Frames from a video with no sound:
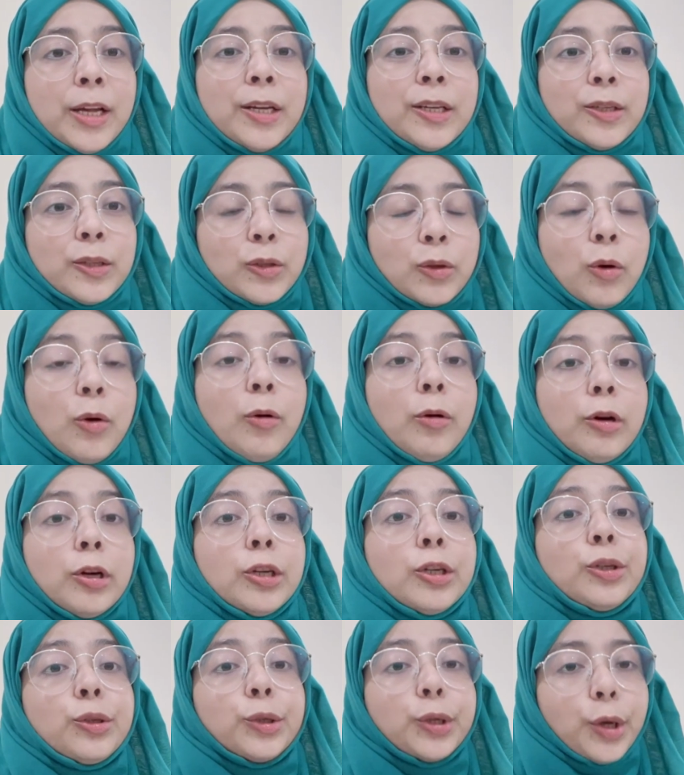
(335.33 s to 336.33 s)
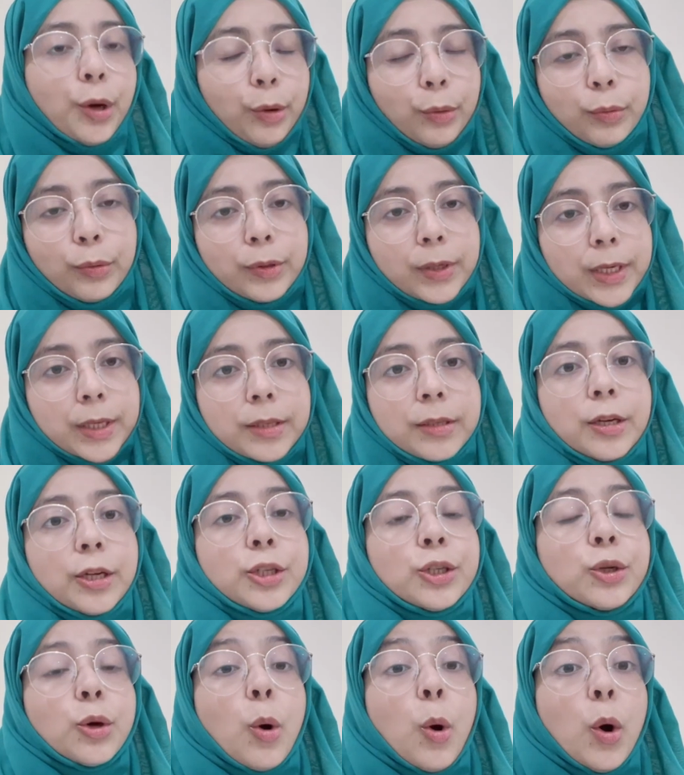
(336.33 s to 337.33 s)
So do your own
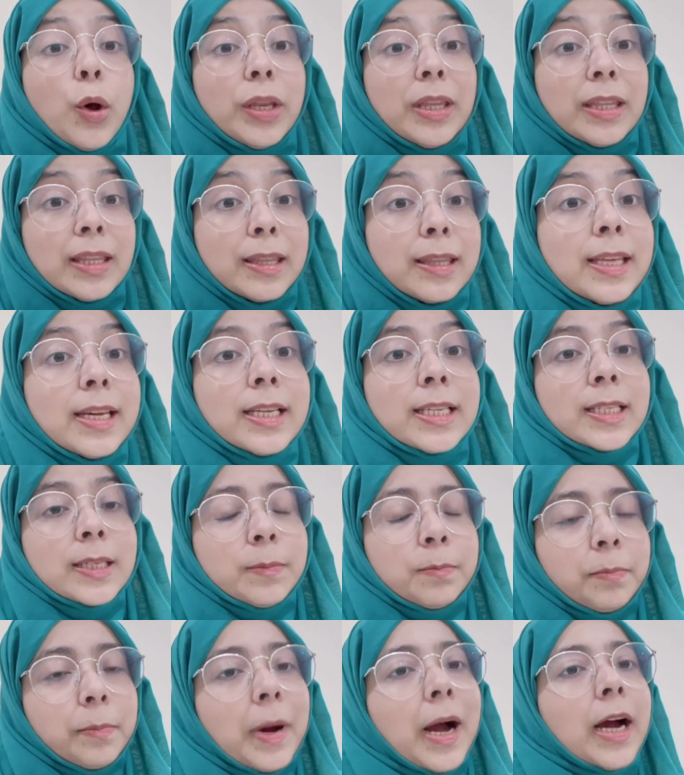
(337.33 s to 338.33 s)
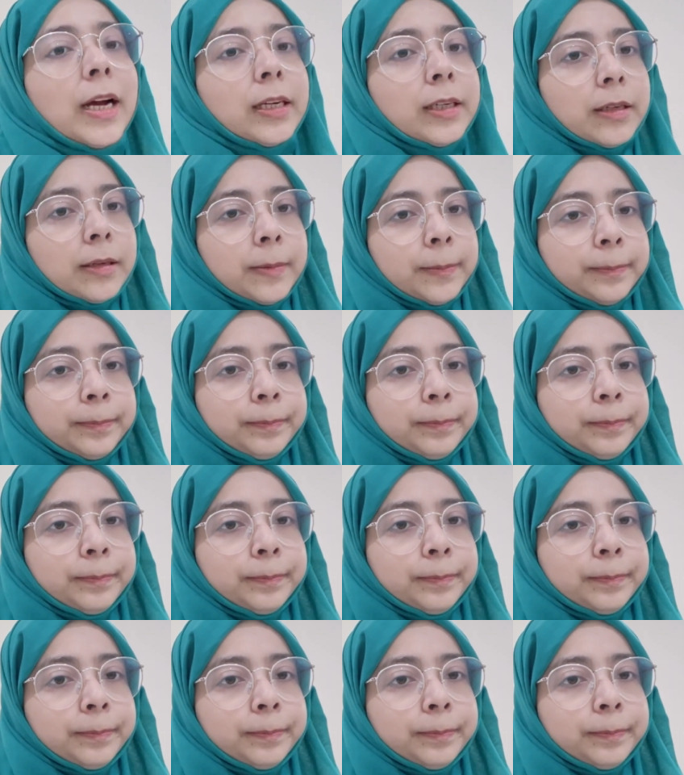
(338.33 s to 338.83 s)
research on this part.